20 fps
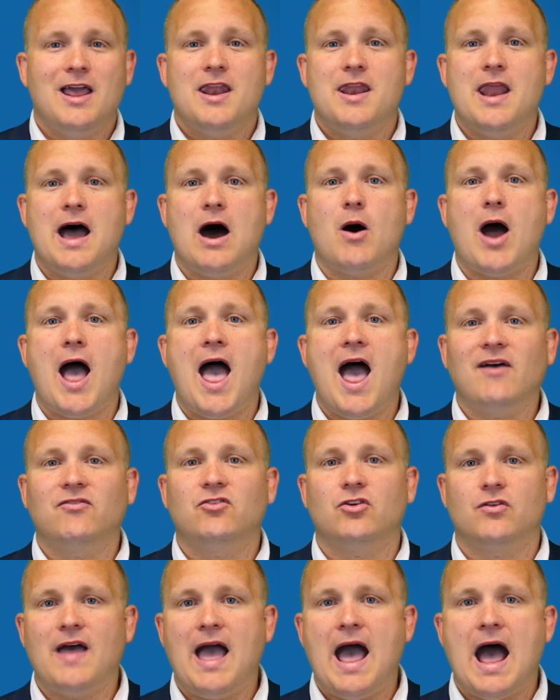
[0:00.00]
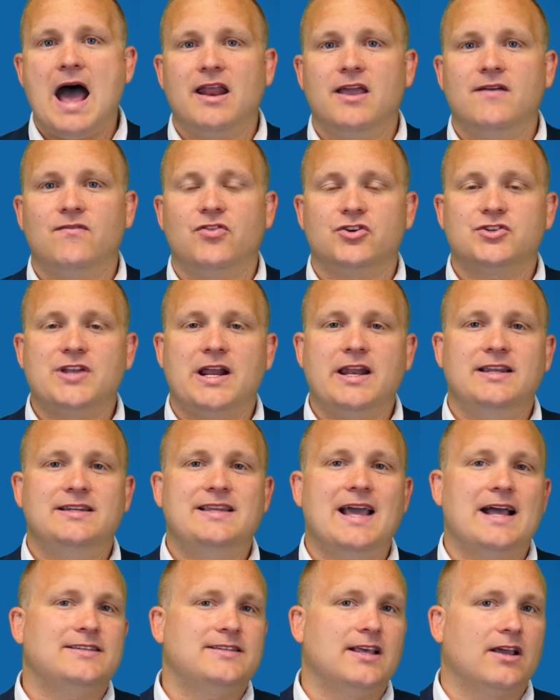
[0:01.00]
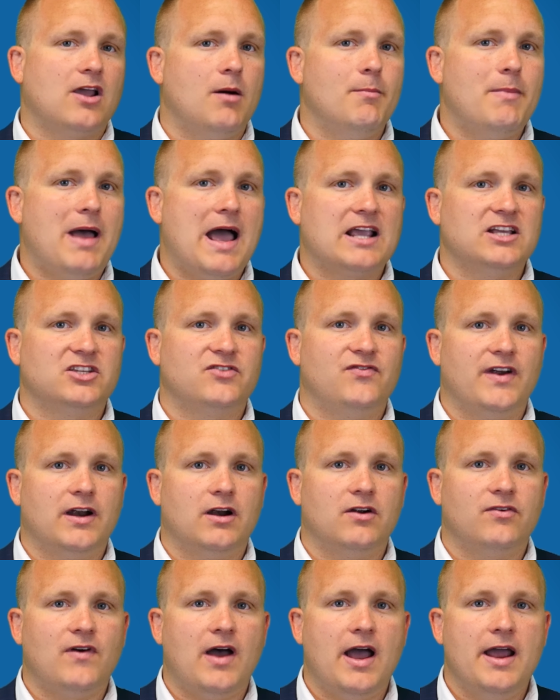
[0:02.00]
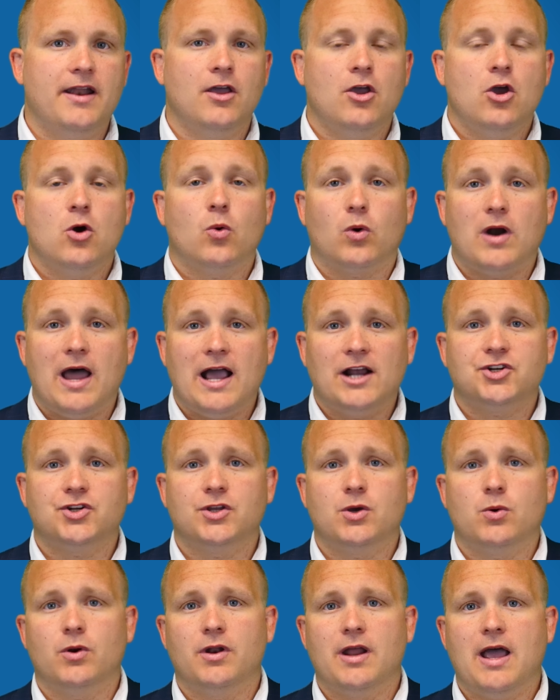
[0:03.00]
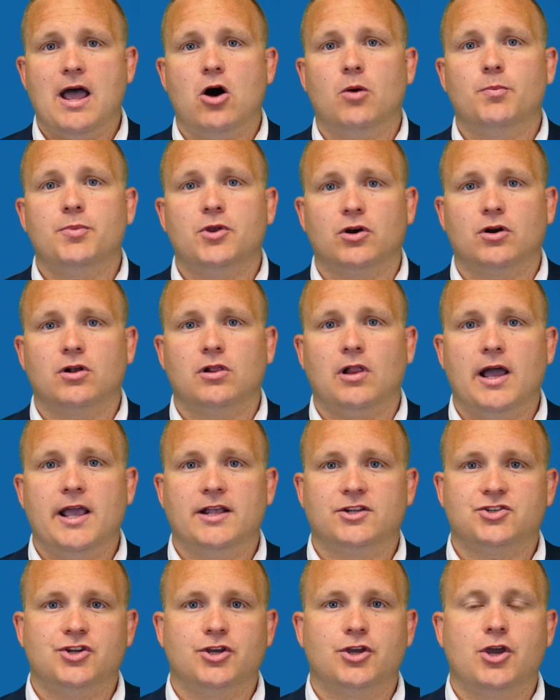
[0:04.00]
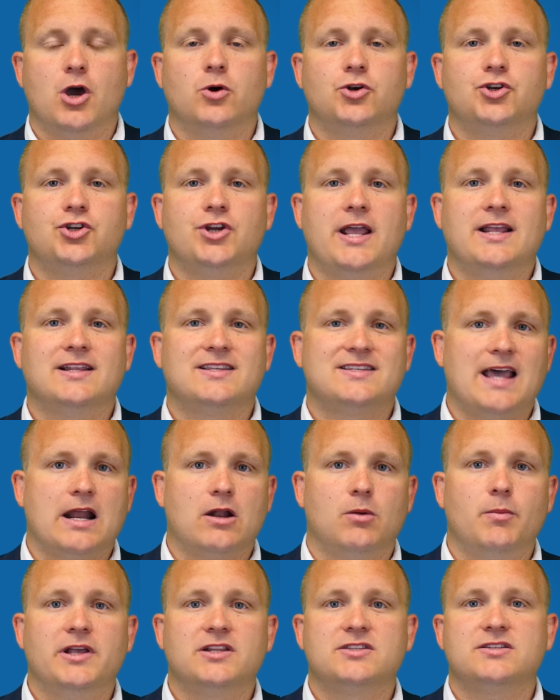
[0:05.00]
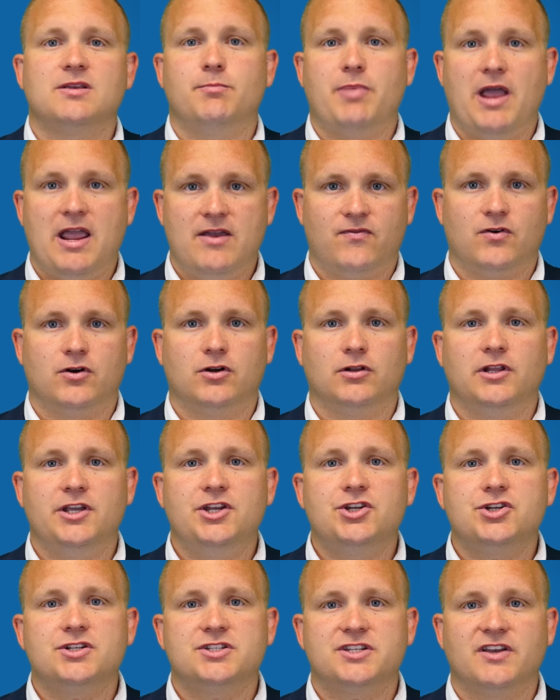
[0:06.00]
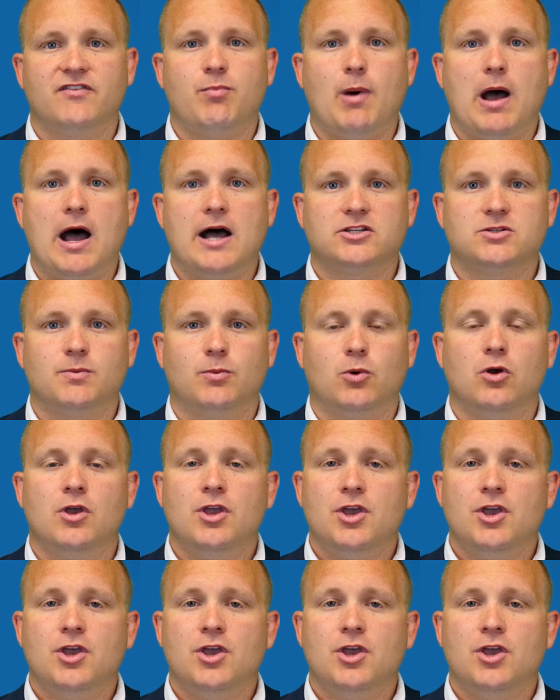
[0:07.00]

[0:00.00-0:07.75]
Now, after that, if there's any debts that come back as verified, we're actually going to help your clients negotiate settlements and pay for deletions if possible,